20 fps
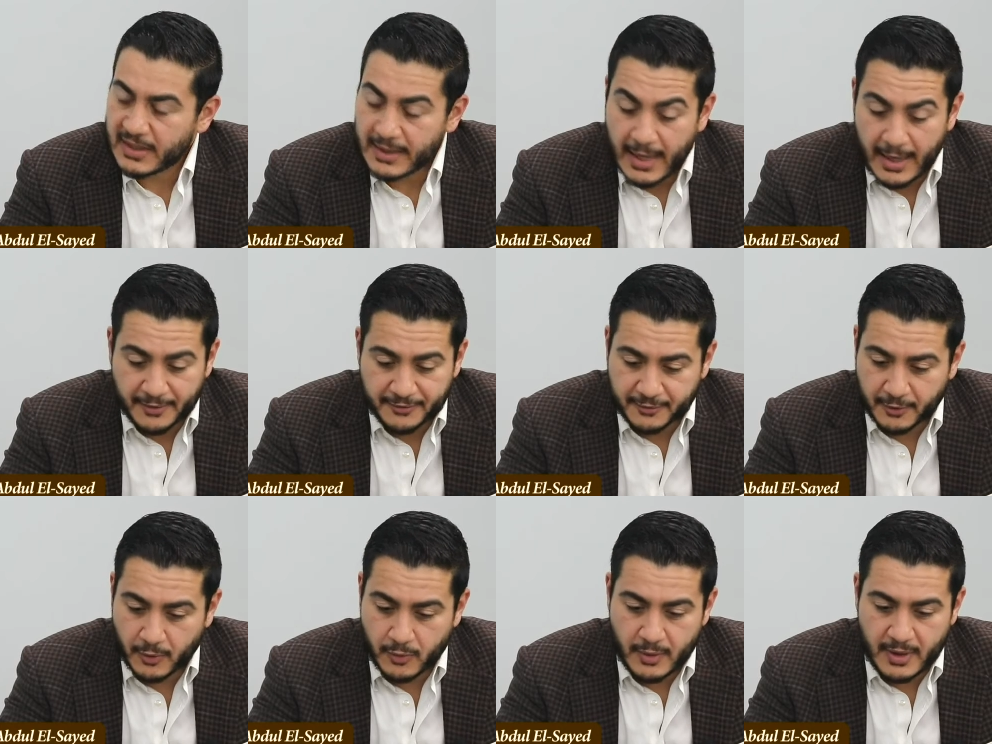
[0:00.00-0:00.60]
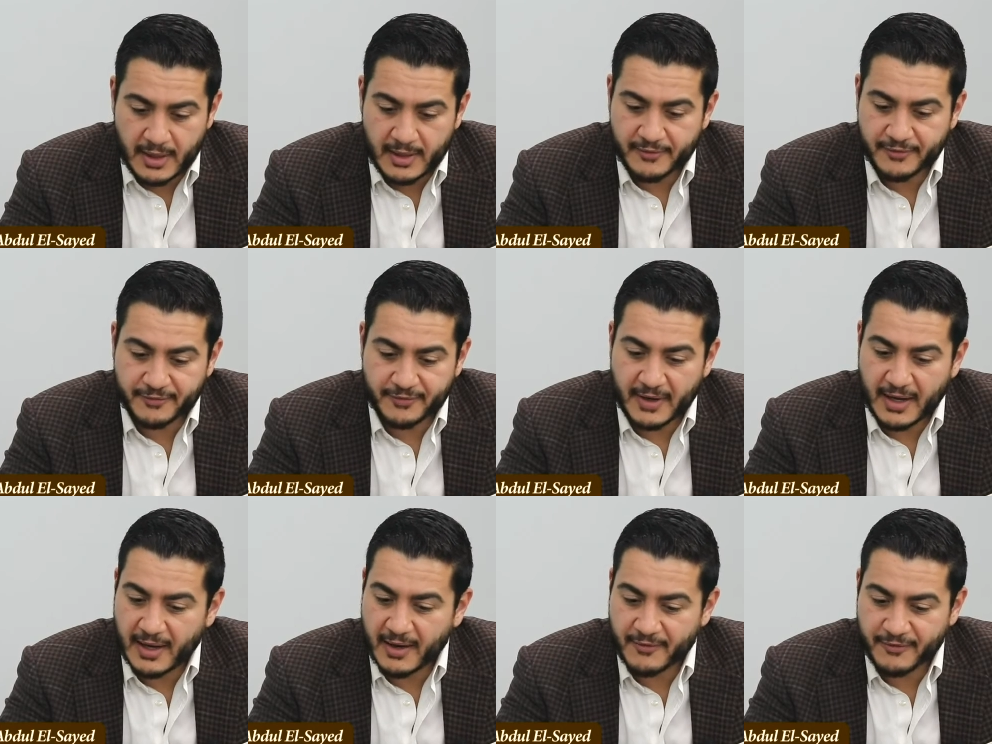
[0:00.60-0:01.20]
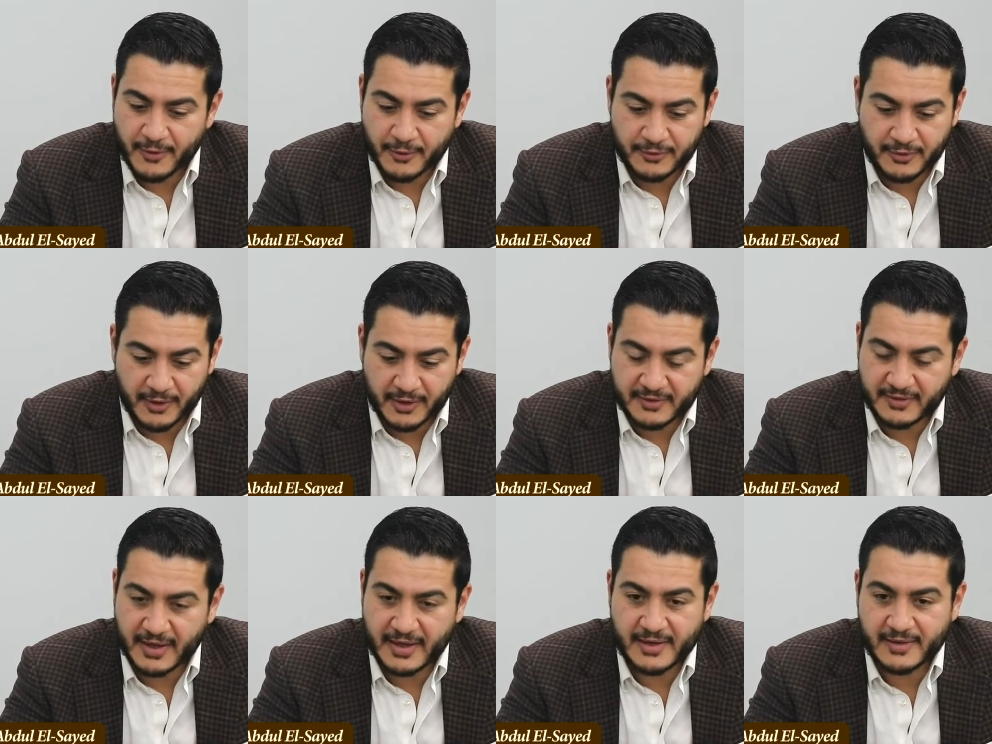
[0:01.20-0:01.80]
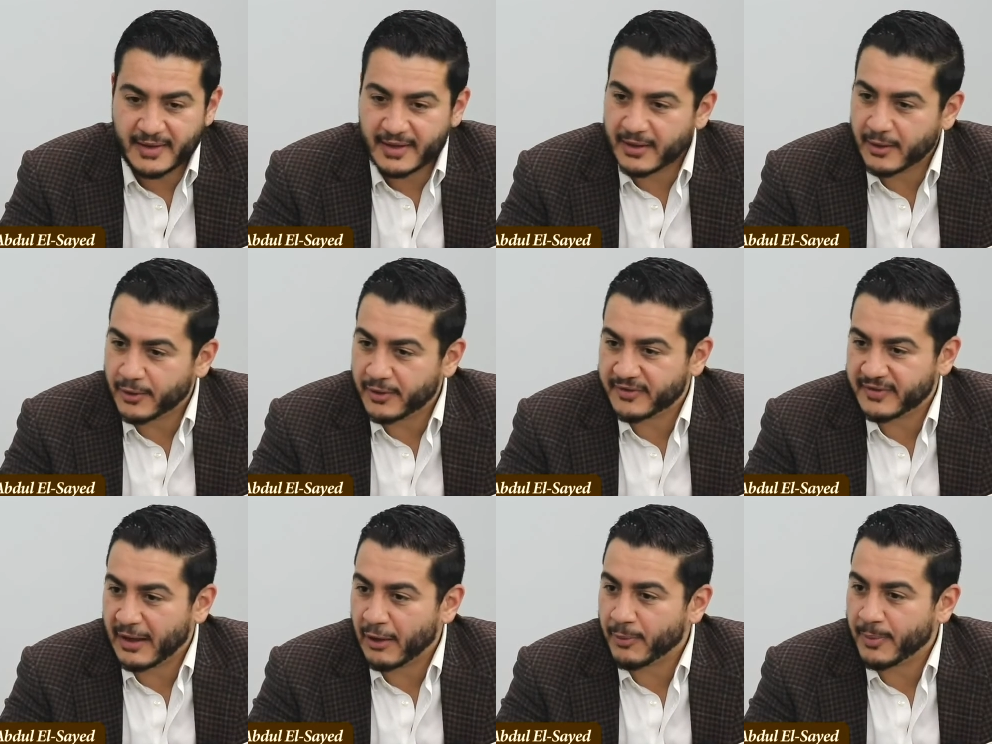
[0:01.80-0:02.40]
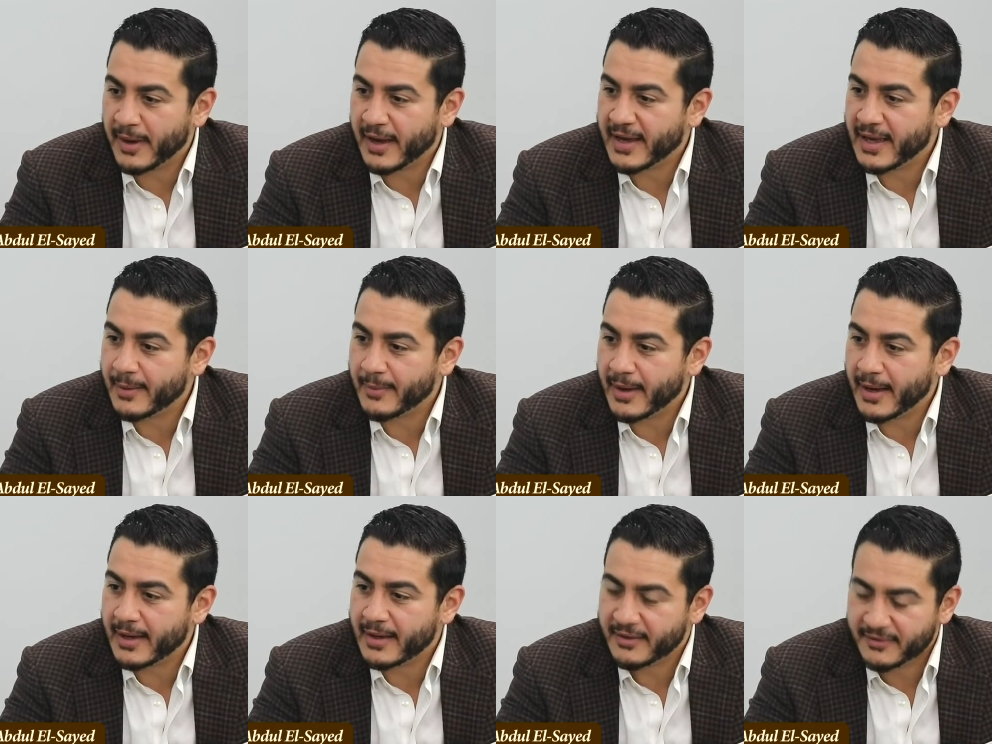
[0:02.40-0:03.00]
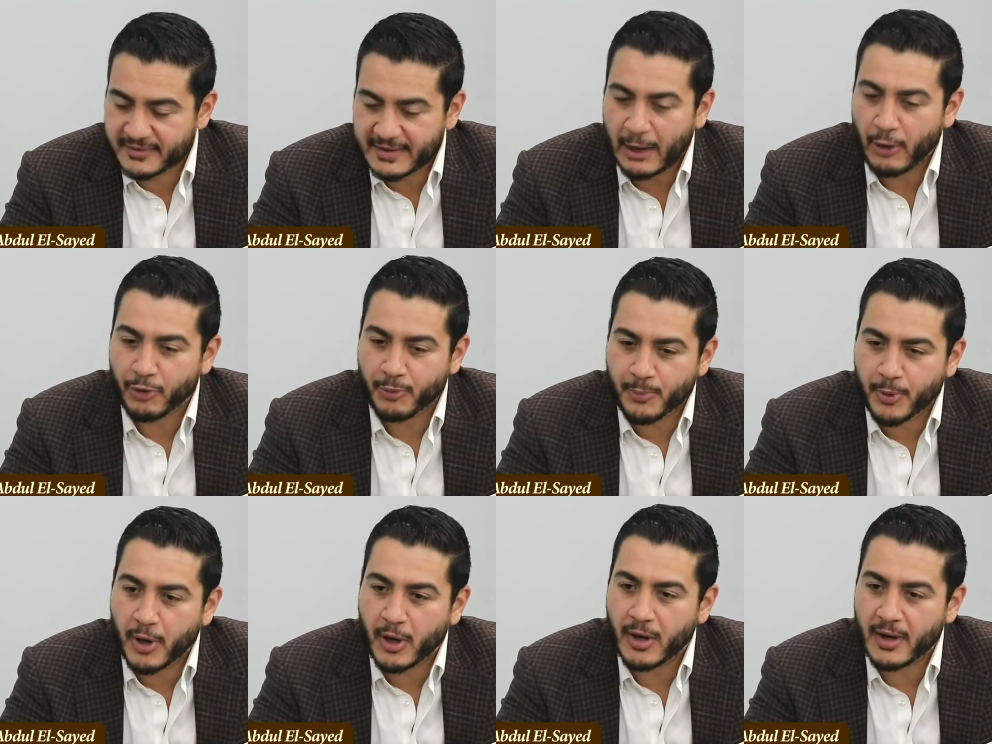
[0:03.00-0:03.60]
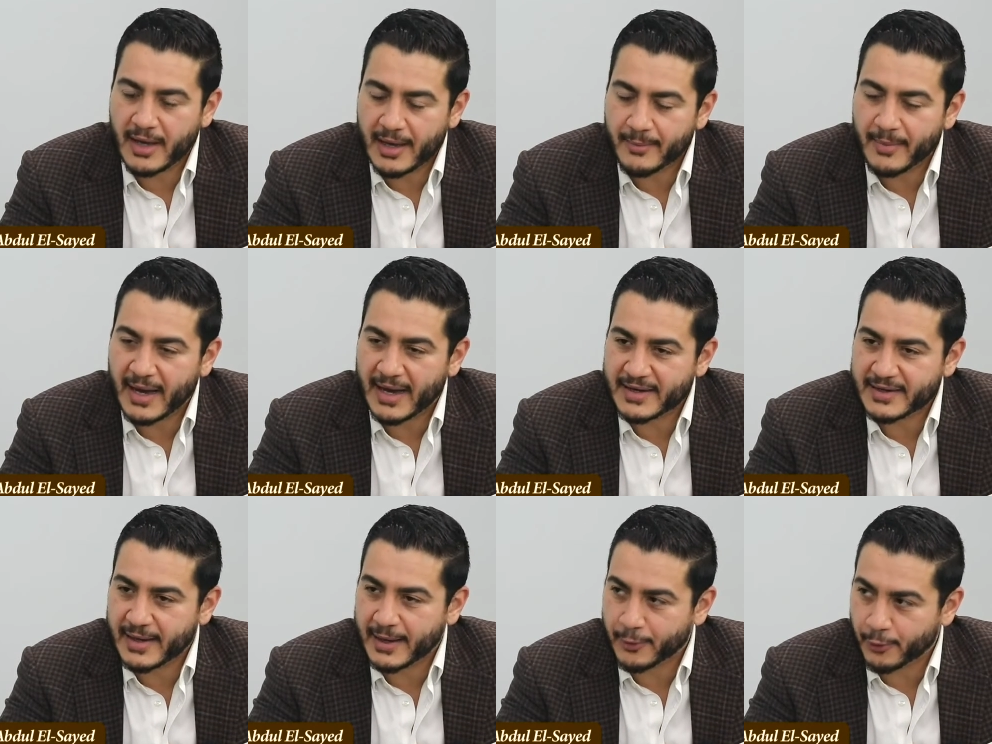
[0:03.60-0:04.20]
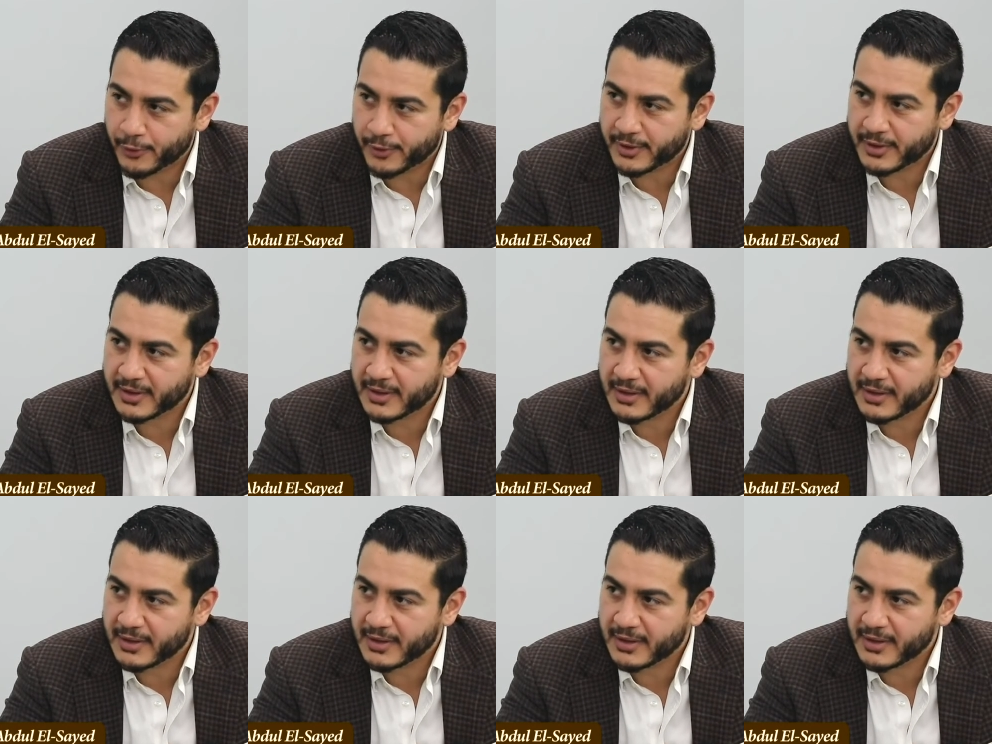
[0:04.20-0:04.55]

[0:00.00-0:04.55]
Yeah. So if folks are excited, they can go to southpawmi.org.